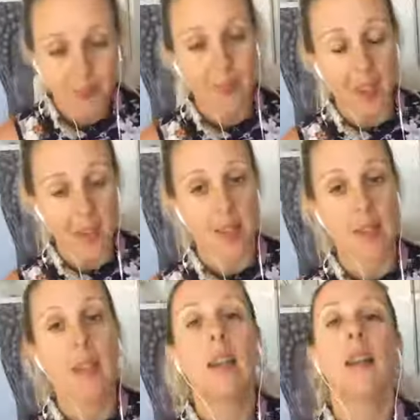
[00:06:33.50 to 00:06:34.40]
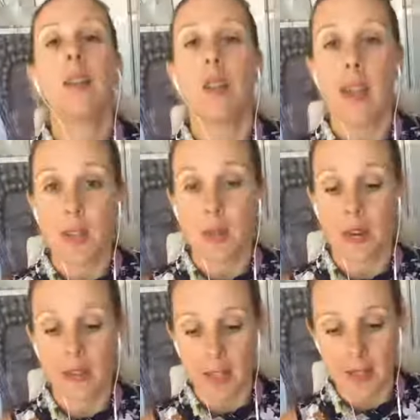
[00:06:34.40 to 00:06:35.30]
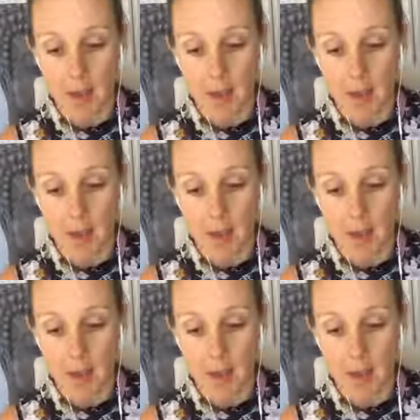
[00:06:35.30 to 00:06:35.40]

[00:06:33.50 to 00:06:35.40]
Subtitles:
Yes, so that's reflex